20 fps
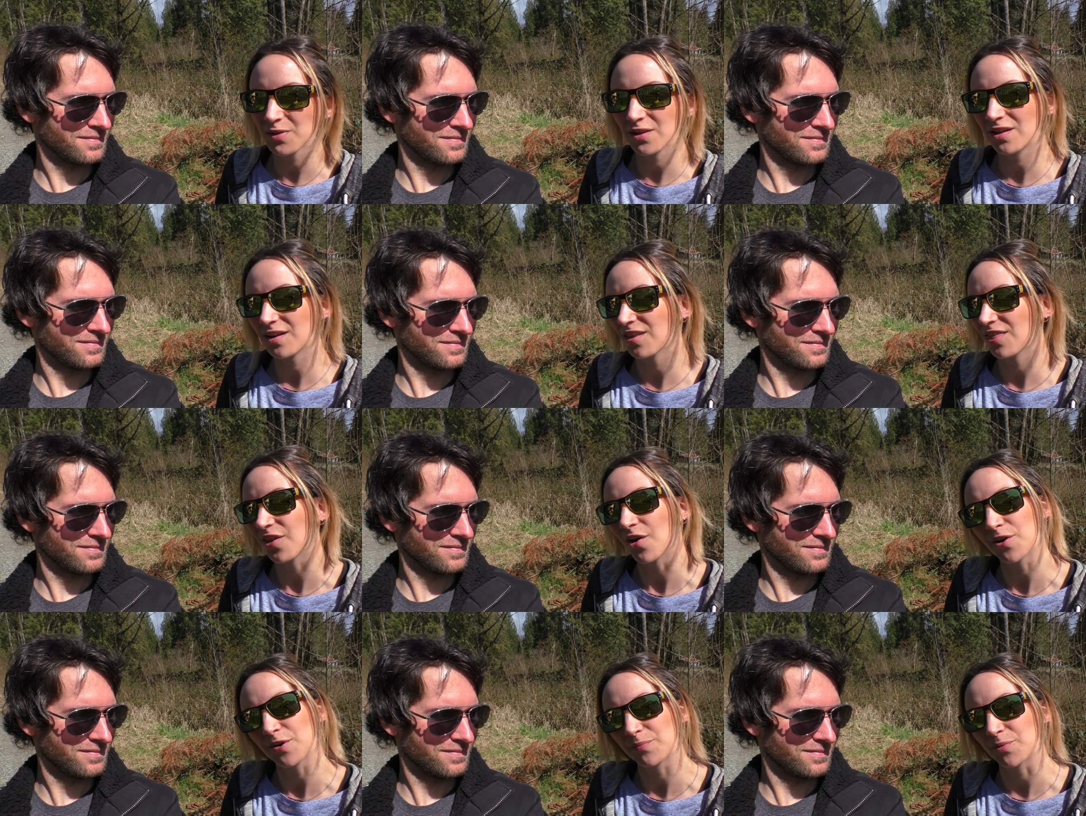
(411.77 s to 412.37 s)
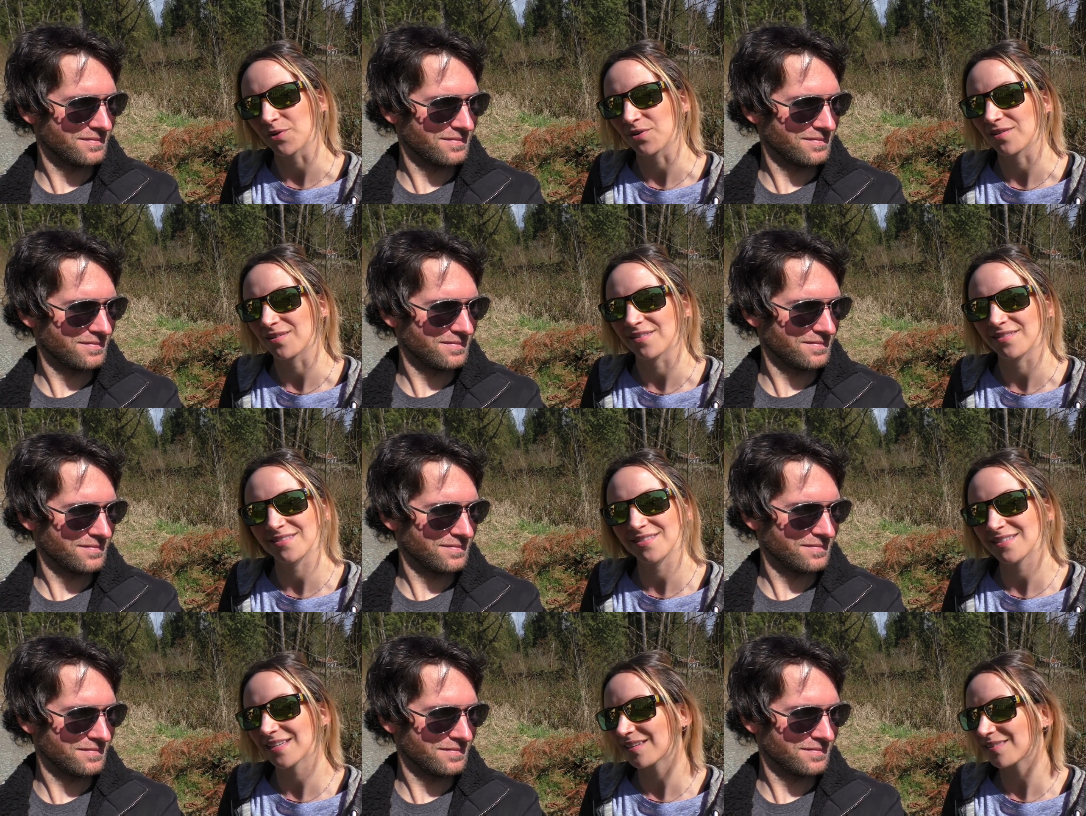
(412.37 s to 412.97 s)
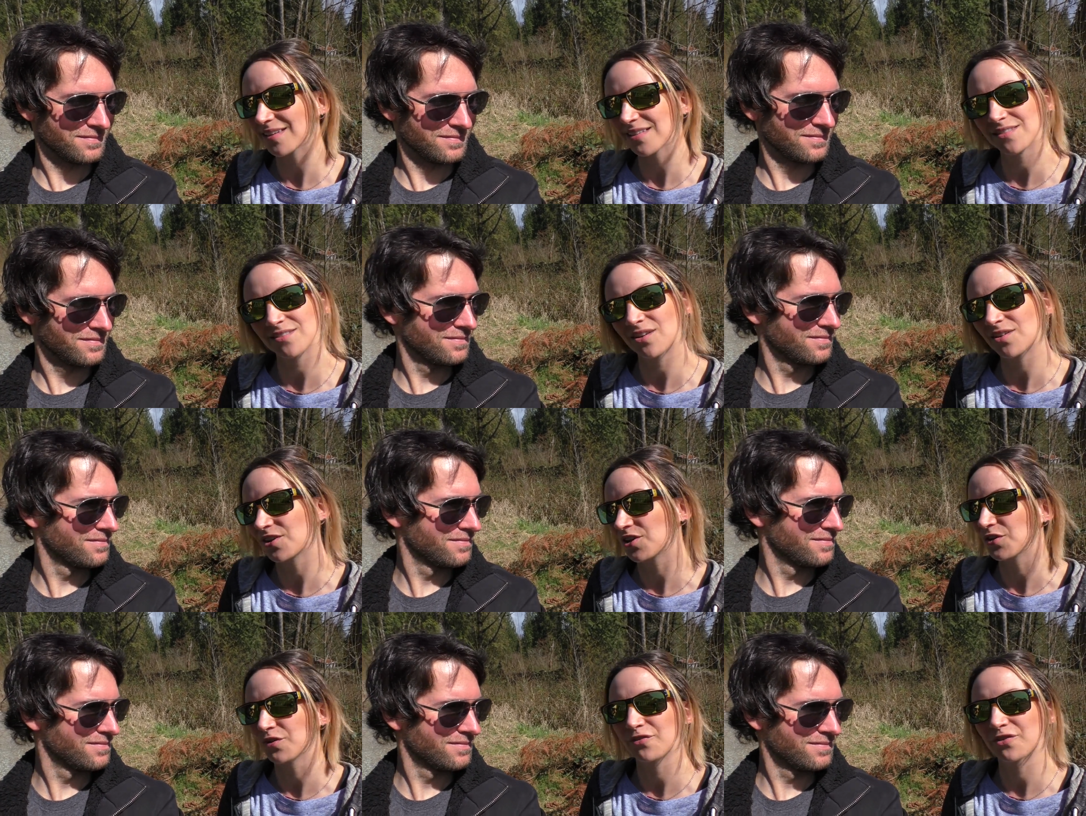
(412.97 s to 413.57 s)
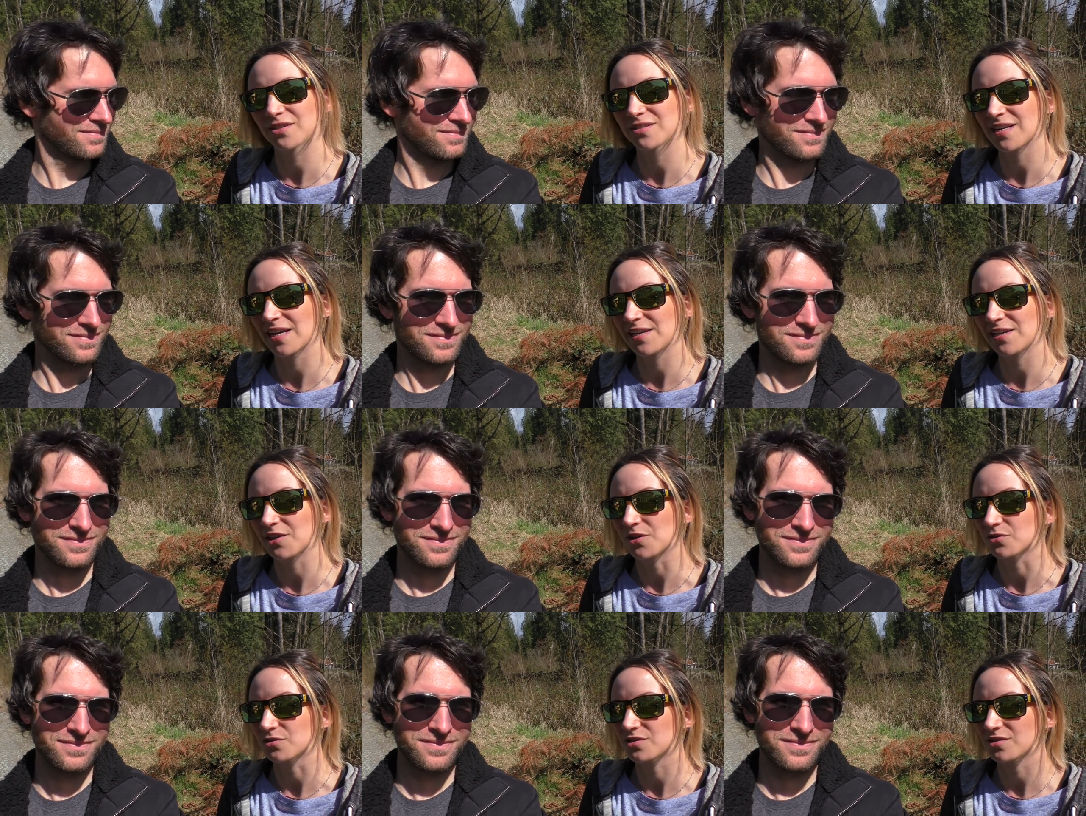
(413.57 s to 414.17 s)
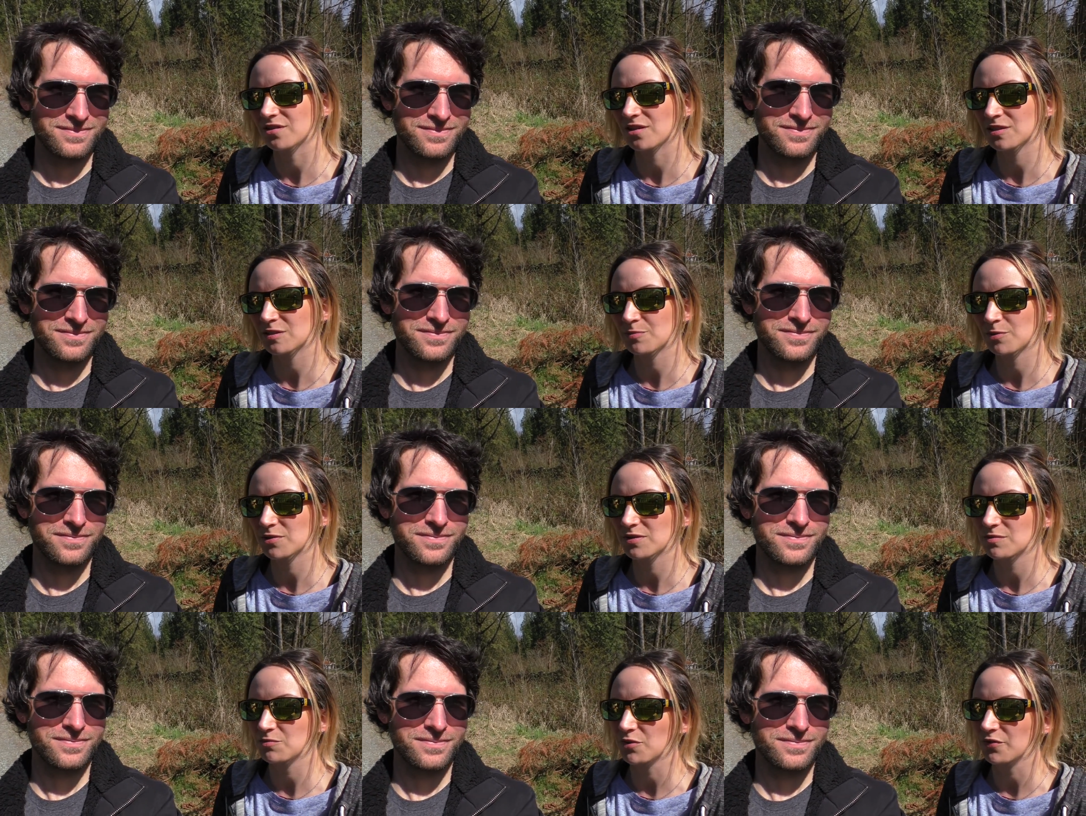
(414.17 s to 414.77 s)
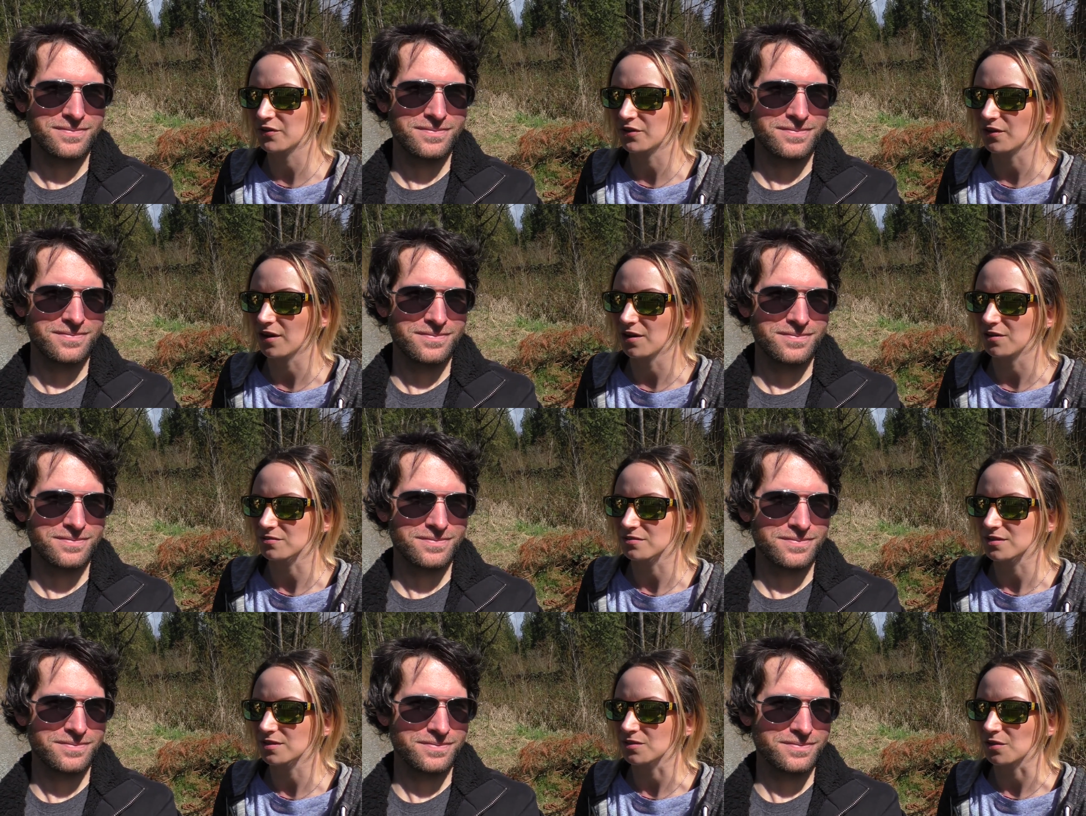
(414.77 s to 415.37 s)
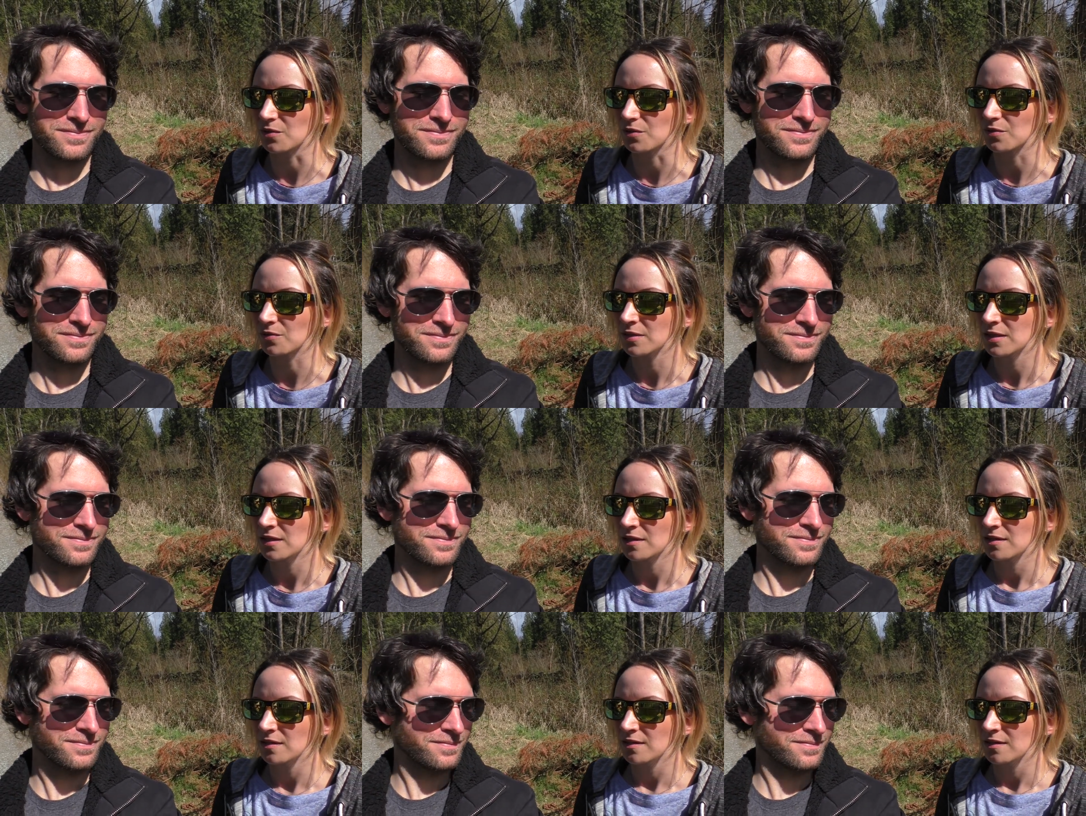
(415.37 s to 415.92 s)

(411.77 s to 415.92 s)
Speaker 1: but then I thought about it and I was like, that's not good for a tiny house. You're not supposed to move it around, so...